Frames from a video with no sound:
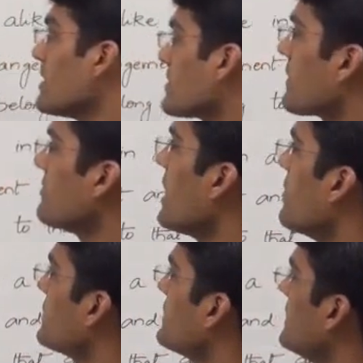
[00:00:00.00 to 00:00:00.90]
So from the
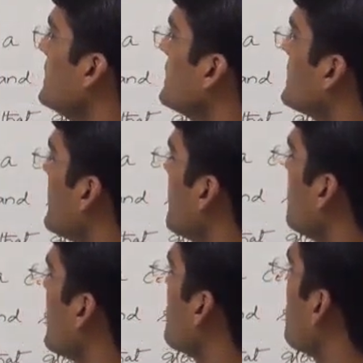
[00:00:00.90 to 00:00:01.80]
above series,
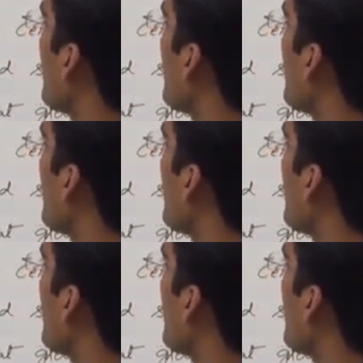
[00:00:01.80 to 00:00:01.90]
we can